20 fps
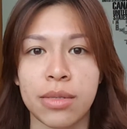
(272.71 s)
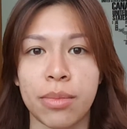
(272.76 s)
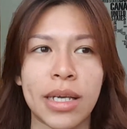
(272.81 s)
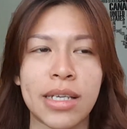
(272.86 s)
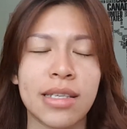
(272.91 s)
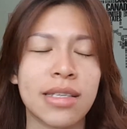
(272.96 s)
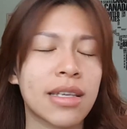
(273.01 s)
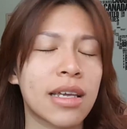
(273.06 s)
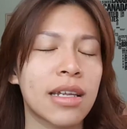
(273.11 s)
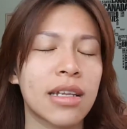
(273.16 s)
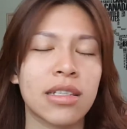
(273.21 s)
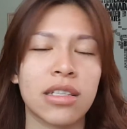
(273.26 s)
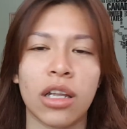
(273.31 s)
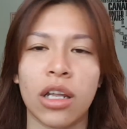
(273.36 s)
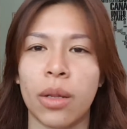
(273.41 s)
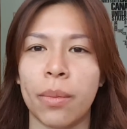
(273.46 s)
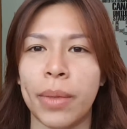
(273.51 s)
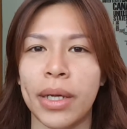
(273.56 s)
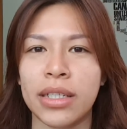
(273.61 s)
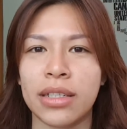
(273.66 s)
My skin is a
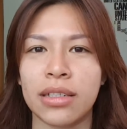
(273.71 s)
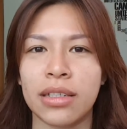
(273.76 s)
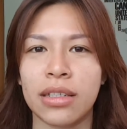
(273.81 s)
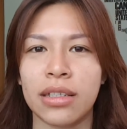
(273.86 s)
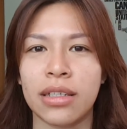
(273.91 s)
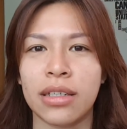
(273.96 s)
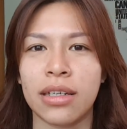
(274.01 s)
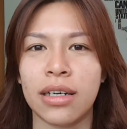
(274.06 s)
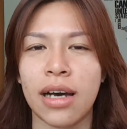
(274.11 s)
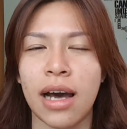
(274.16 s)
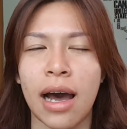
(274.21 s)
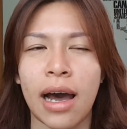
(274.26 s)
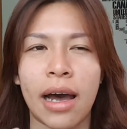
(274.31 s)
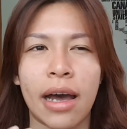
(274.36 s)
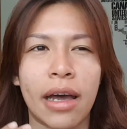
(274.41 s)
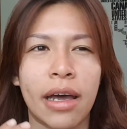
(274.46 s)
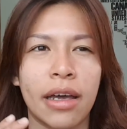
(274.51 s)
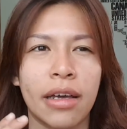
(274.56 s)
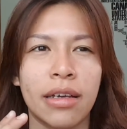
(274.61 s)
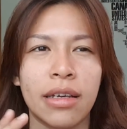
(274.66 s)
lot better,
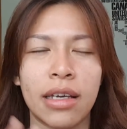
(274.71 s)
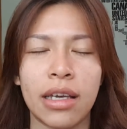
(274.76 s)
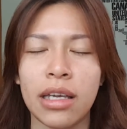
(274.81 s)
I